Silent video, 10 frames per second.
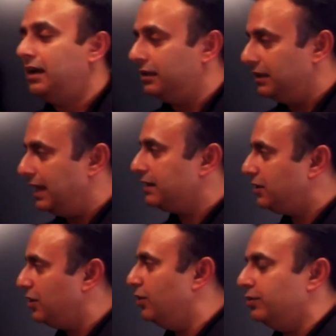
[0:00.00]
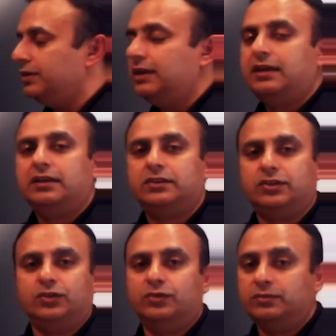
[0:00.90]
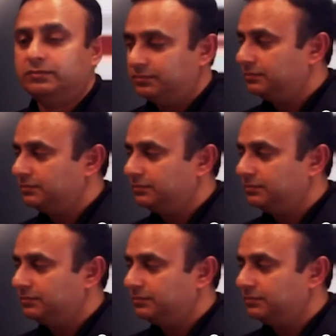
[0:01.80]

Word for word: a lot of code to